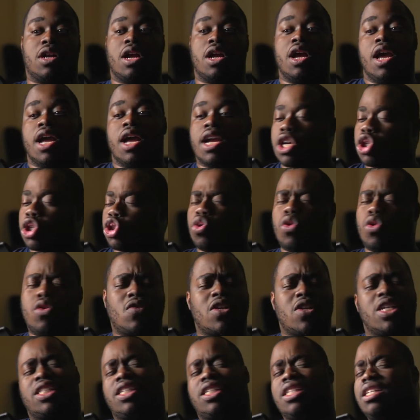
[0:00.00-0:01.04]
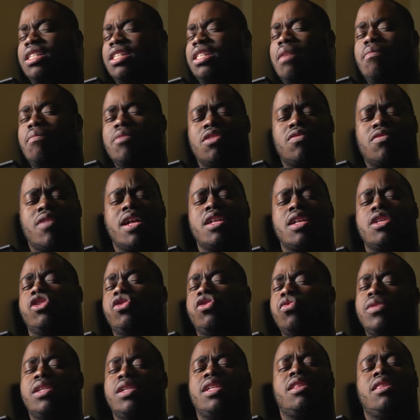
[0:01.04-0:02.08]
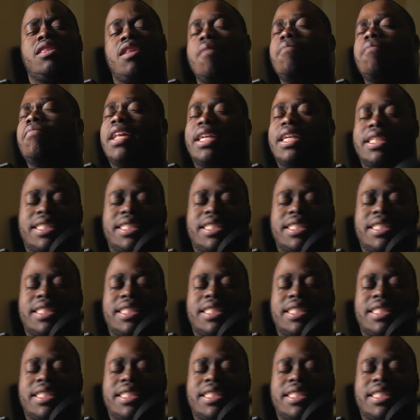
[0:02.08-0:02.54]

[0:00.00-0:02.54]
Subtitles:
because you already see the Democrats doing the dumb thing. See,